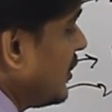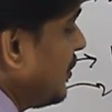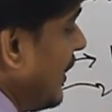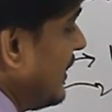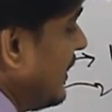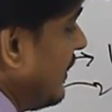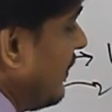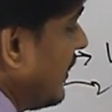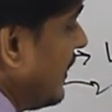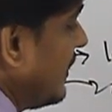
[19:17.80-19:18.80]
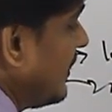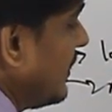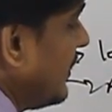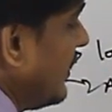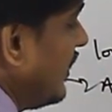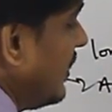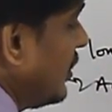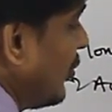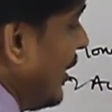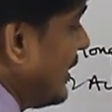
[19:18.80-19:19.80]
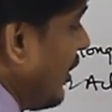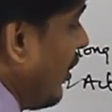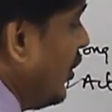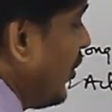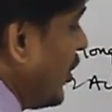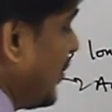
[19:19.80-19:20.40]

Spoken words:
particle I will write. So, when I say all nucleons